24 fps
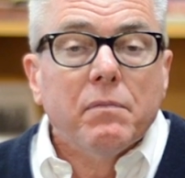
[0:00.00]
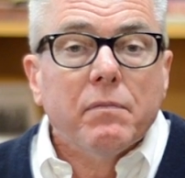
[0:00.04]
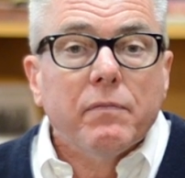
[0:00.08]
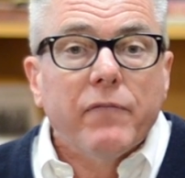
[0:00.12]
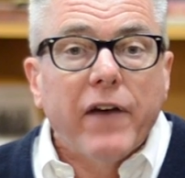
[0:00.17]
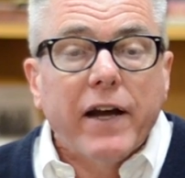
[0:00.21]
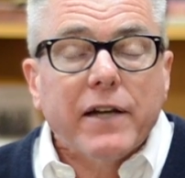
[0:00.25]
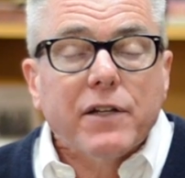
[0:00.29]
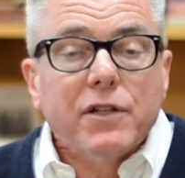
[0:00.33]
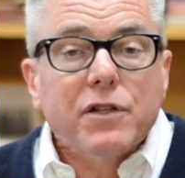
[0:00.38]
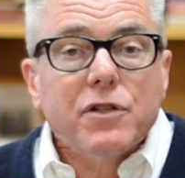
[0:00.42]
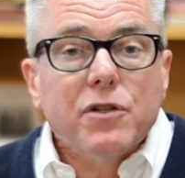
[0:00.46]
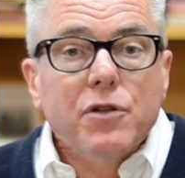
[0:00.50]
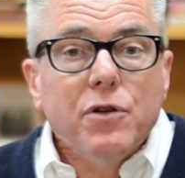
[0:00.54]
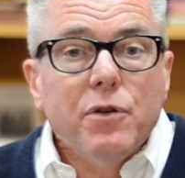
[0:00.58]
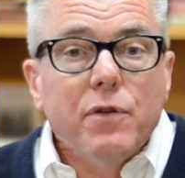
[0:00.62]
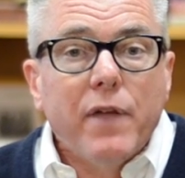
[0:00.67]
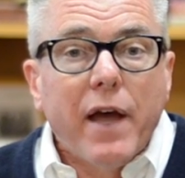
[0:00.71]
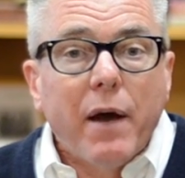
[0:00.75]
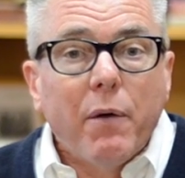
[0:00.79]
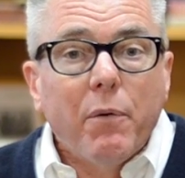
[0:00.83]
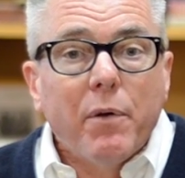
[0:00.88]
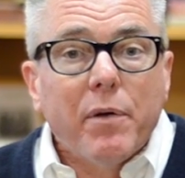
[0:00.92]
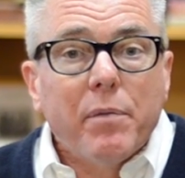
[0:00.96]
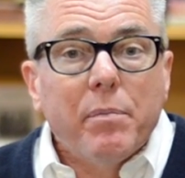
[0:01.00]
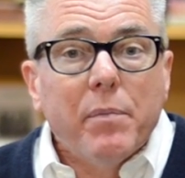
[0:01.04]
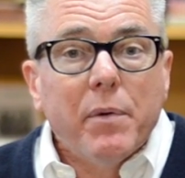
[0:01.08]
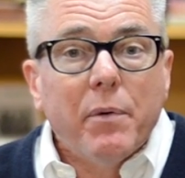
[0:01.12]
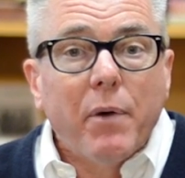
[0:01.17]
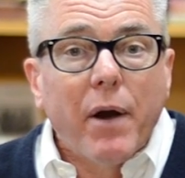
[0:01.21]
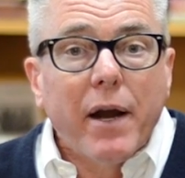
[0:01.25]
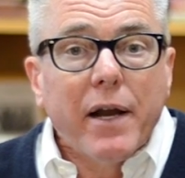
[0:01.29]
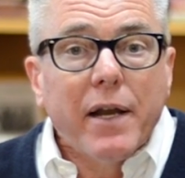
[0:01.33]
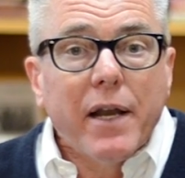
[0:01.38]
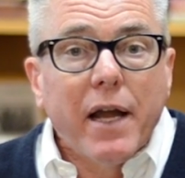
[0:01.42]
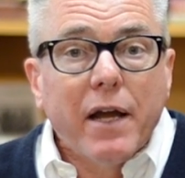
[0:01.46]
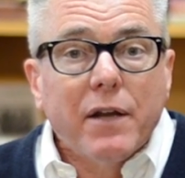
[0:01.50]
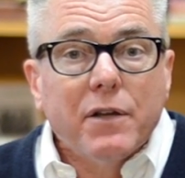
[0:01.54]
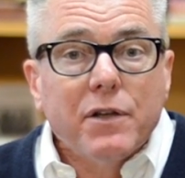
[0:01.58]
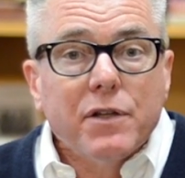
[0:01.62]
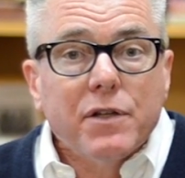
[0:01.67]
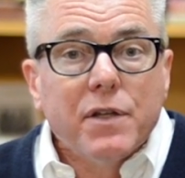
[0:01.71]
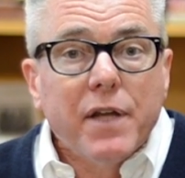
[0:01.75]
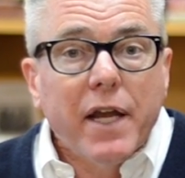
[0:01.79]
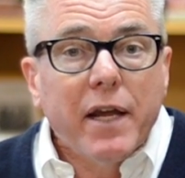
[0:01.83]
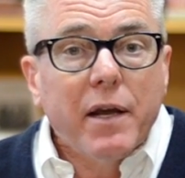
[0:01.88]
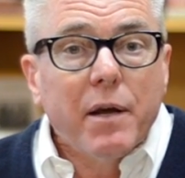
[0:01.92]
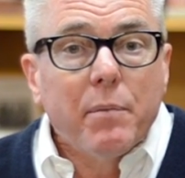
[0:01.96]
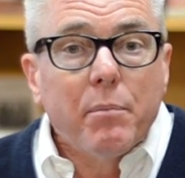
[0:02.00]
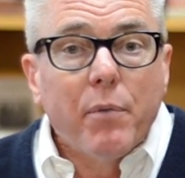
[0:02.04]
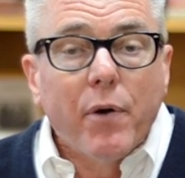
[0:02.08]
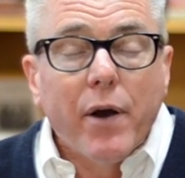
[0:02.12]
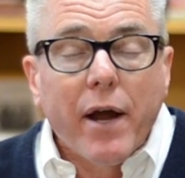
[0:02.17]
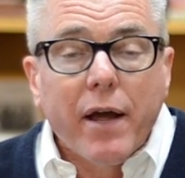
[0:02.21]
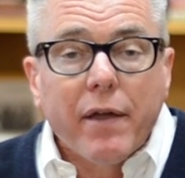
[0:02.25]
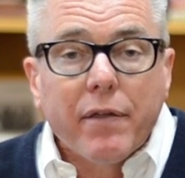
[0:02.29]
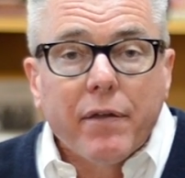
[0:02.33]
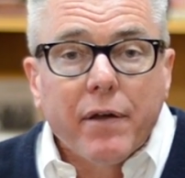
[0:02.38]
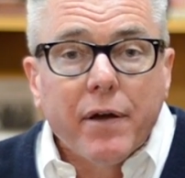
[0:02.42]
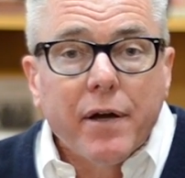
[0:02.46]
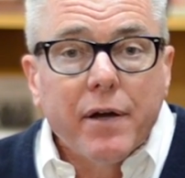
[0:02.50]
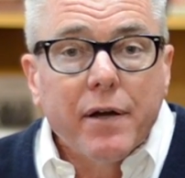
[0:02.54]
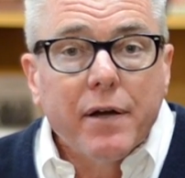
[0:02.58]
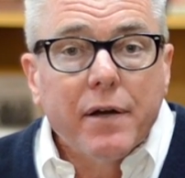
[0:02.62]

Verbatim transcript: fact, just do that with me right now. Just take a breath.